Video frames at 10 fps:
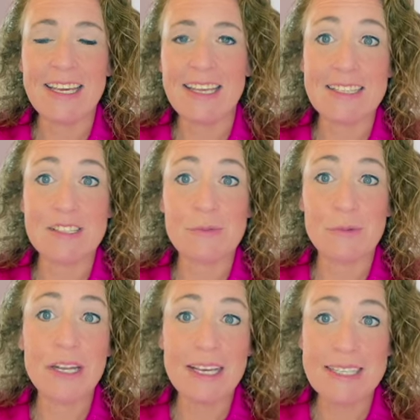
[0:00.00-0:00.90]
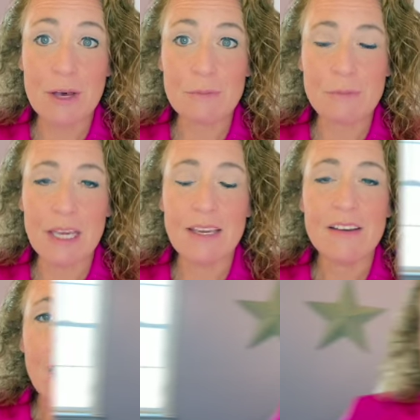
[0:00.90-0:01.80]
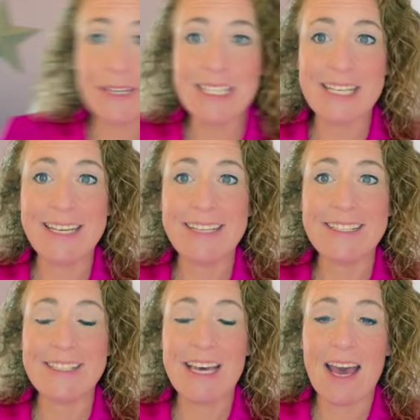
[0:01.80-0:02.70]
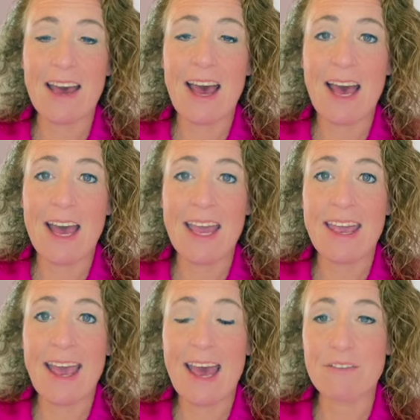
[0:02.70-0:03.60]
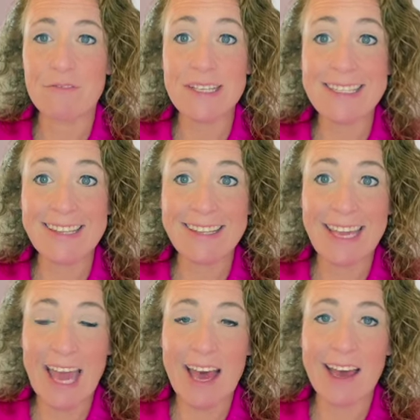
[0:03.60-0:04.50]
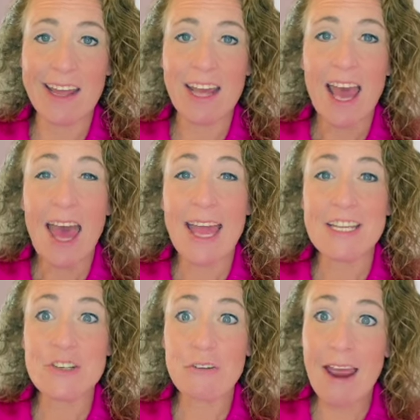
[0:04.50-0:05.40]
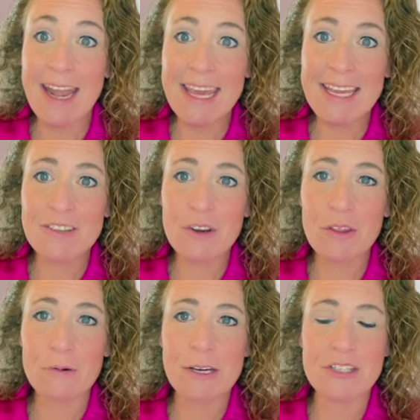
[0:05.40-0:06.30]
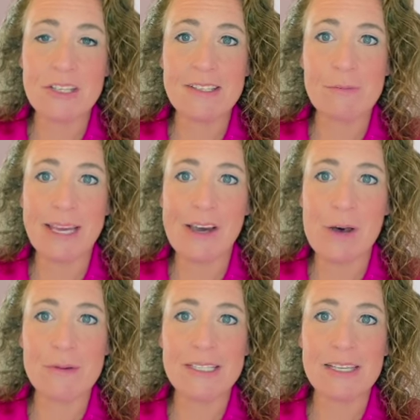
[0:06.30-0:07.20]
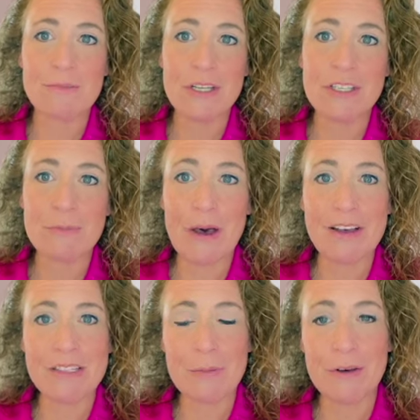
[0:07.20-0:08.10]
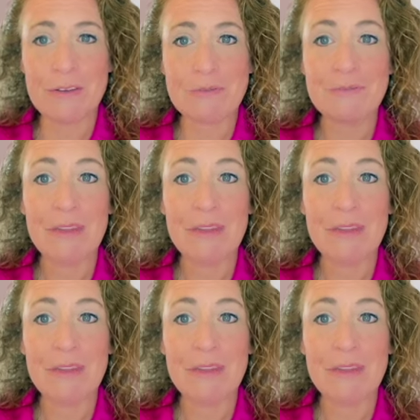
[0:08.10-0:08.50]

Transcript: It's what has helped me. Those are the questions that I have recently had. I try to answer all the questions in my comments as much as possible.